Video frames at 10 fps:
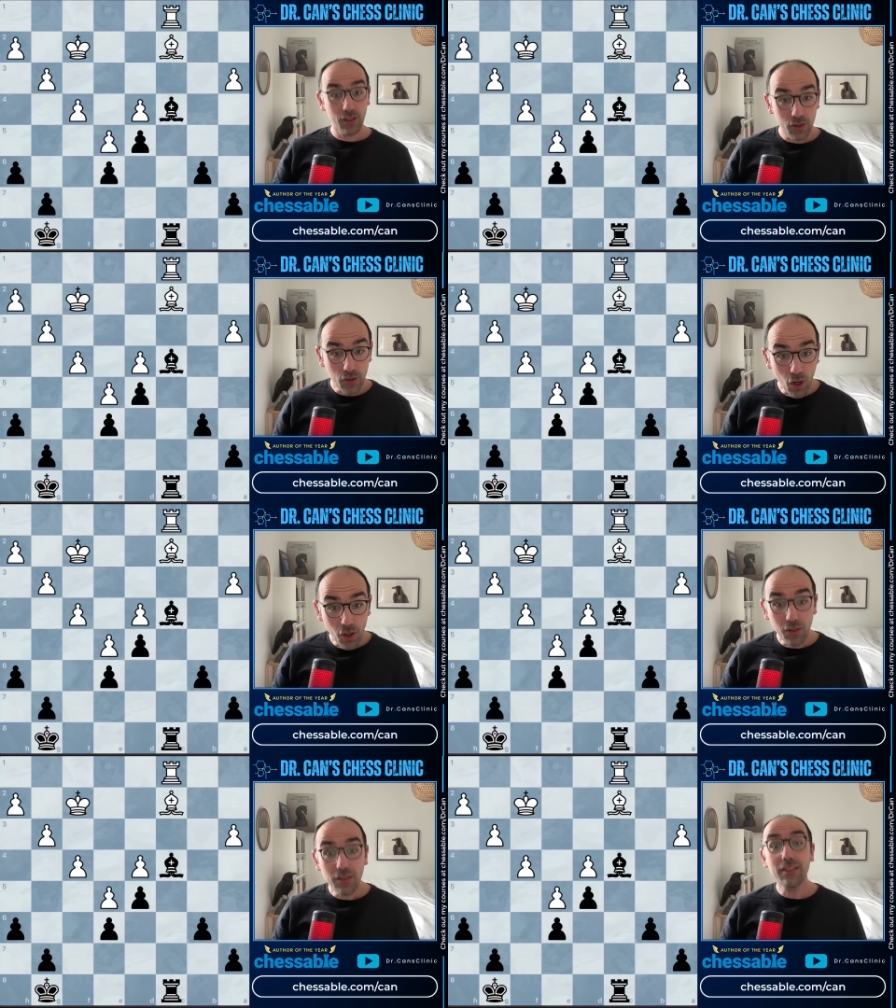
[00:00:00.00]

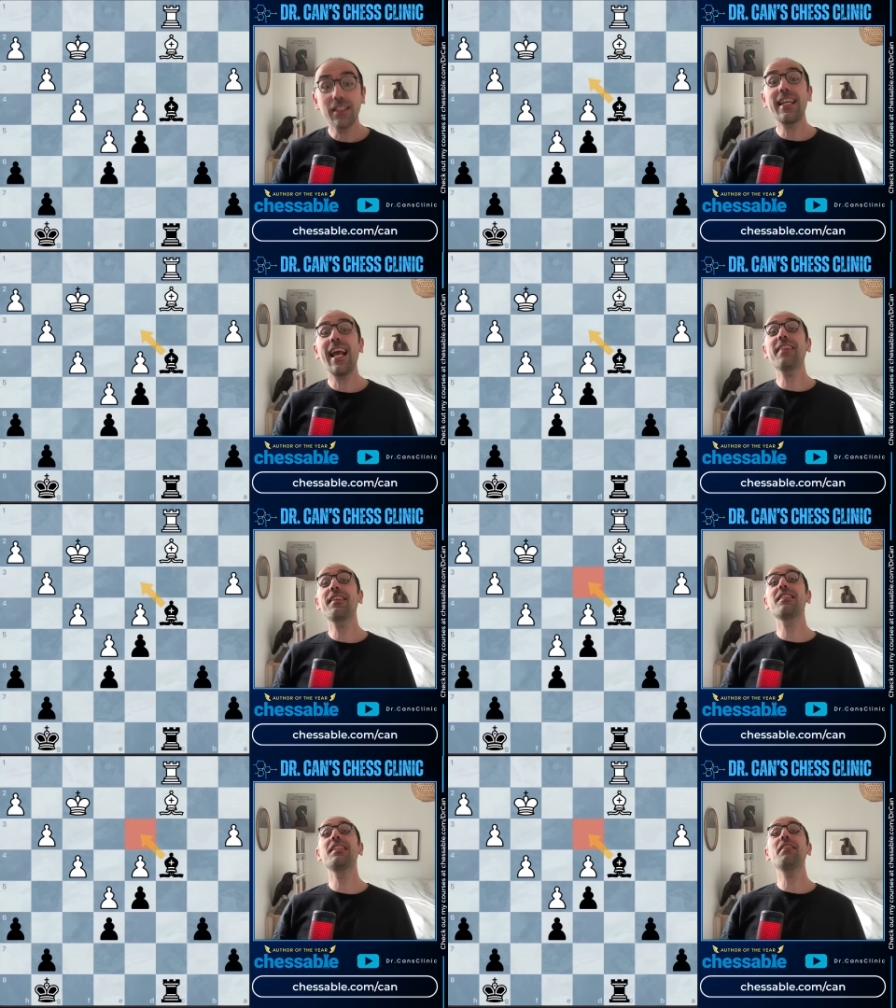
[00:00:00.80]
So the cat
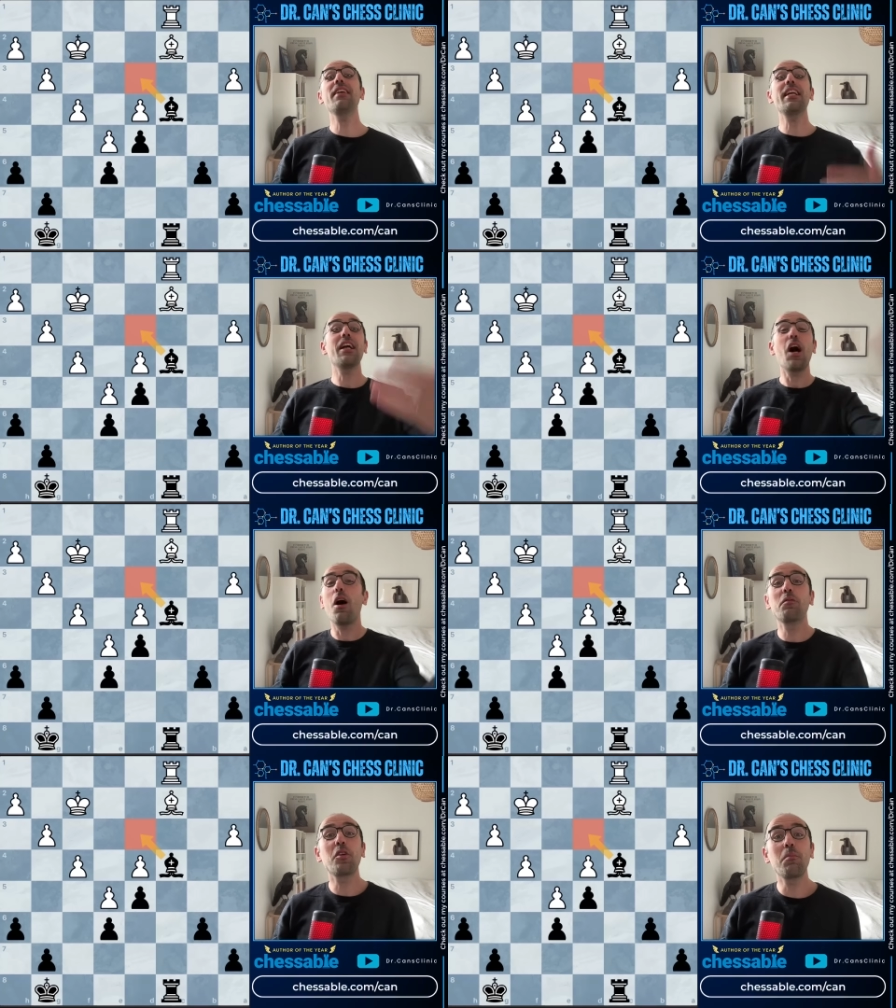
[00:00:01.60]
is living
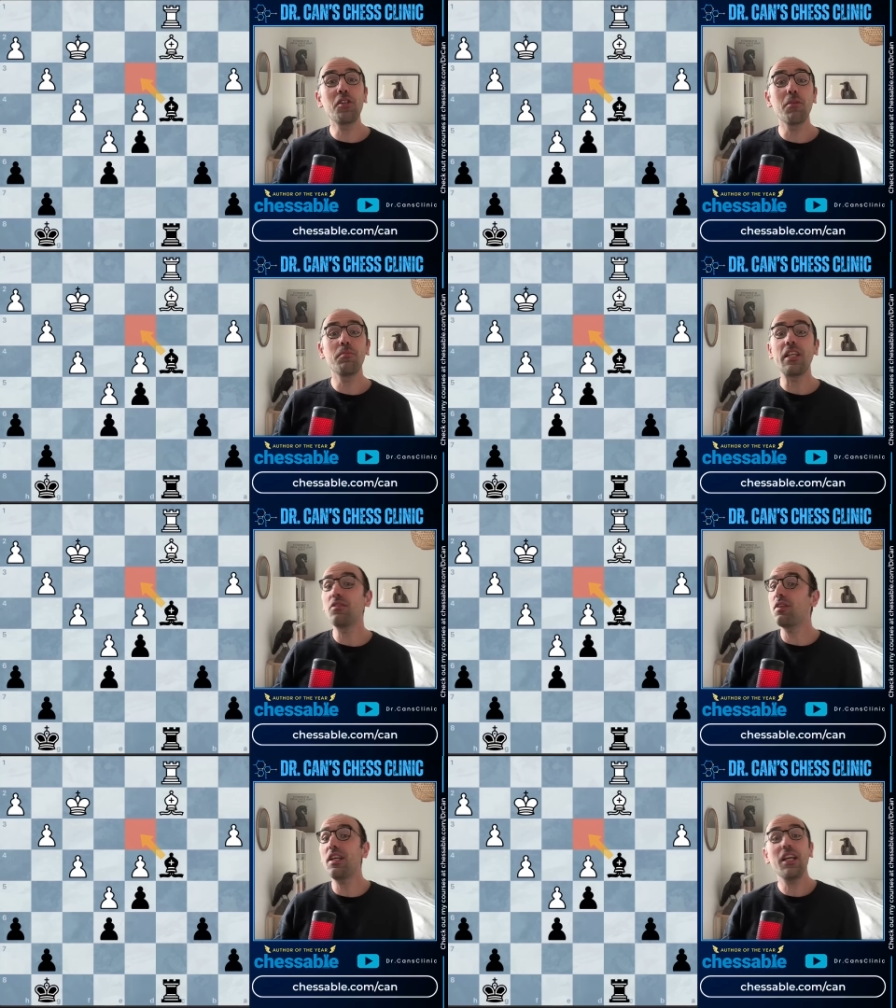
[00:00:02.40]
after bishop
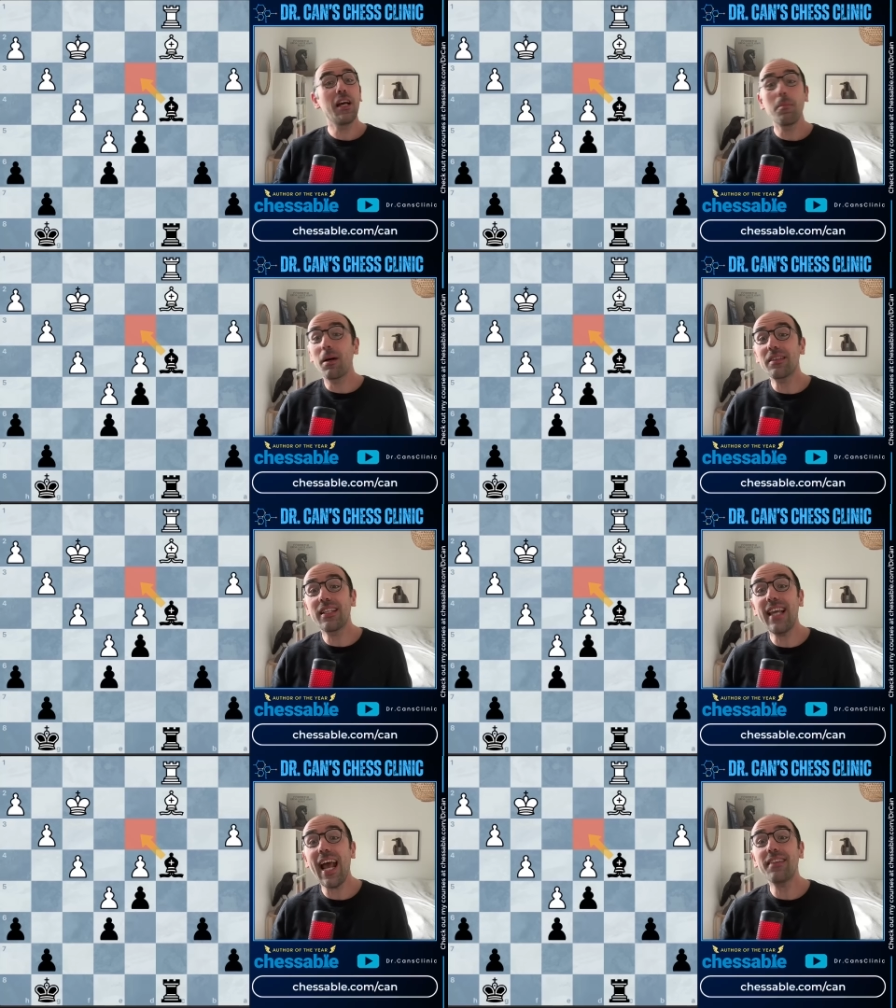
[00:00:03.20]
d3, but the
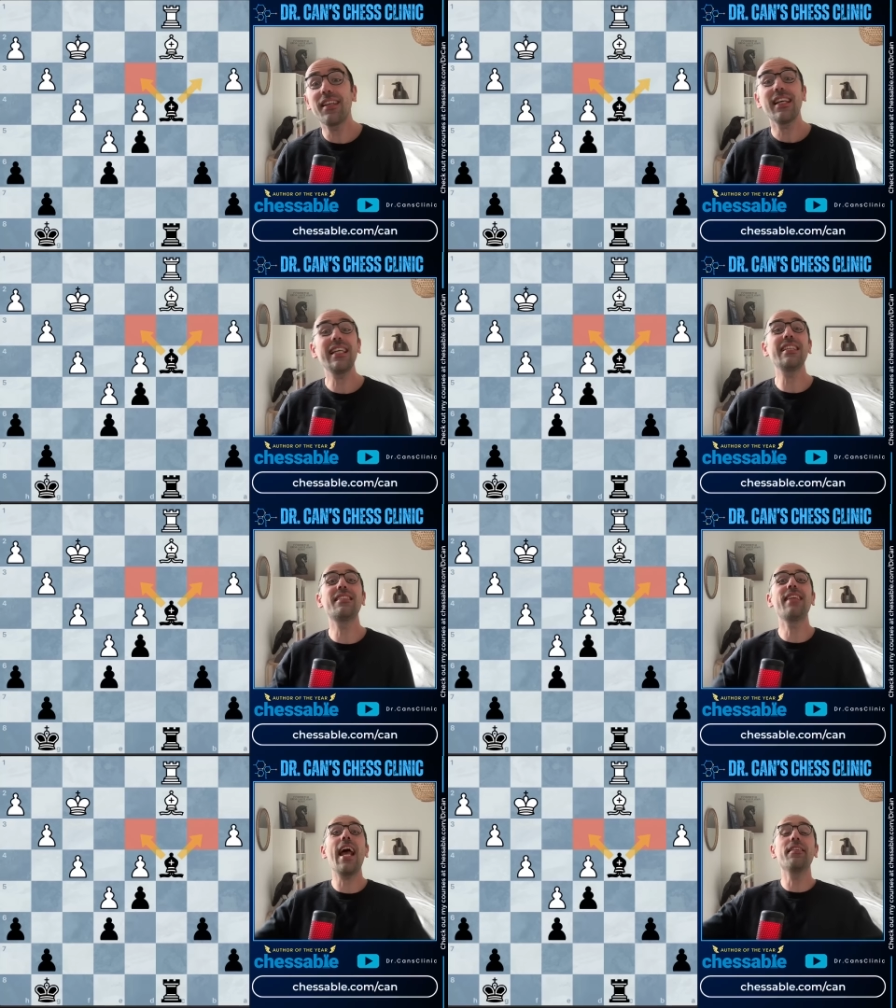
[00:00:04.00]
cat is
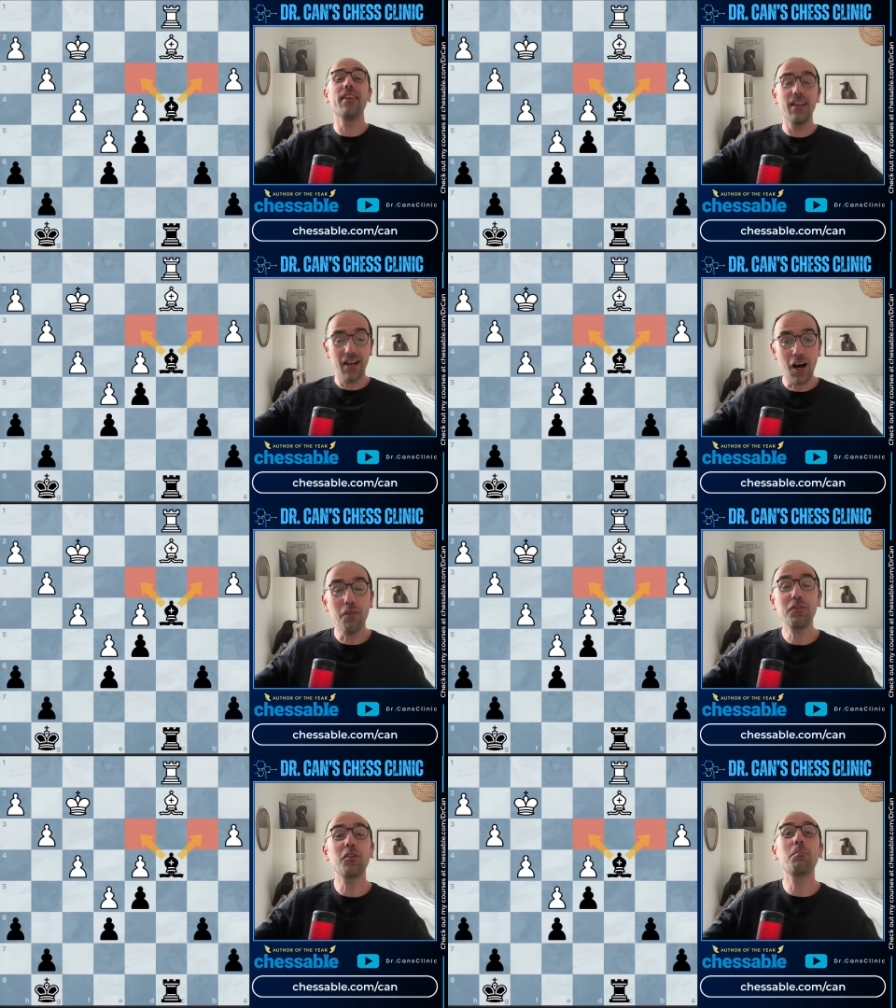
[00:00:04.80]
dead
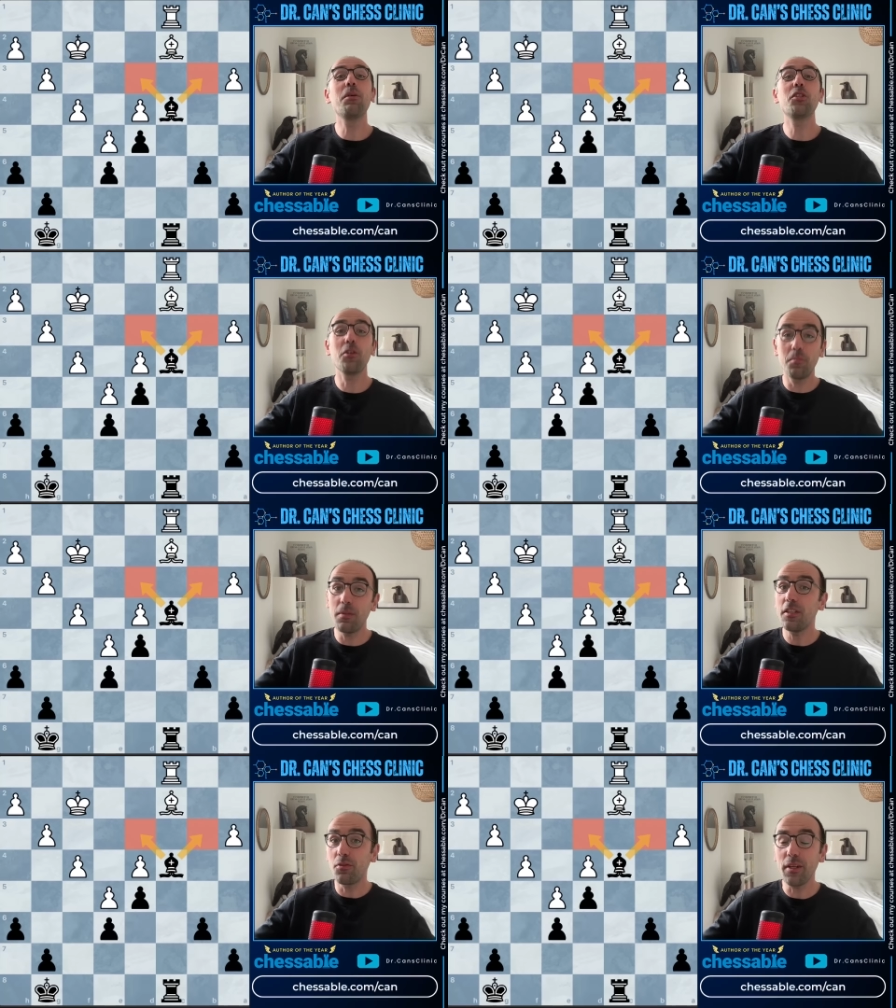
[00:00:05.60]
after bishop
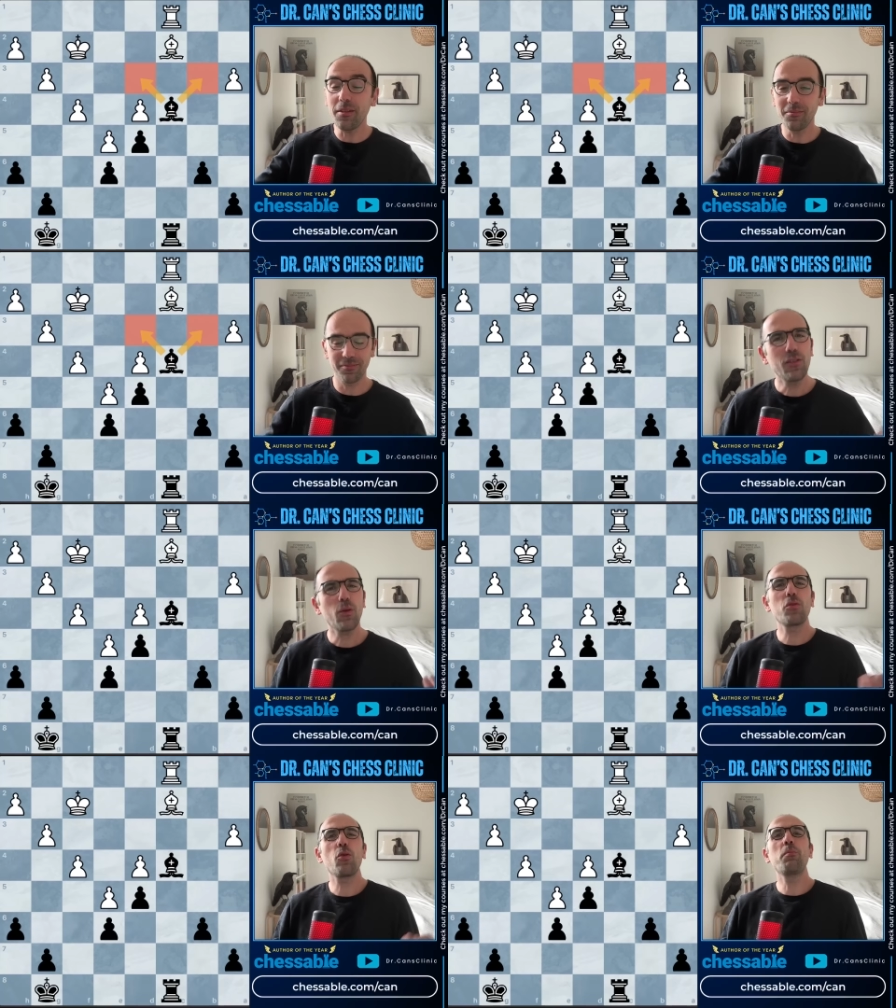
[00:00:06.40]
b3 it's
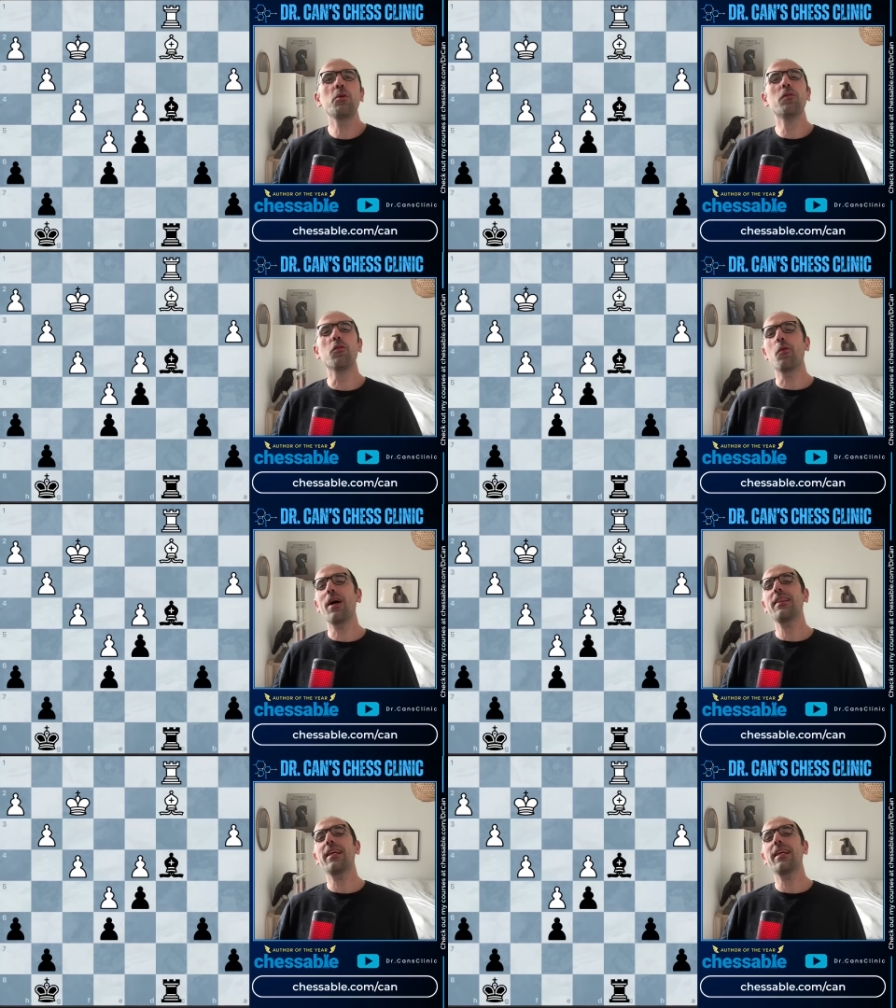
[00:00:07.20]
also so beautiful, right?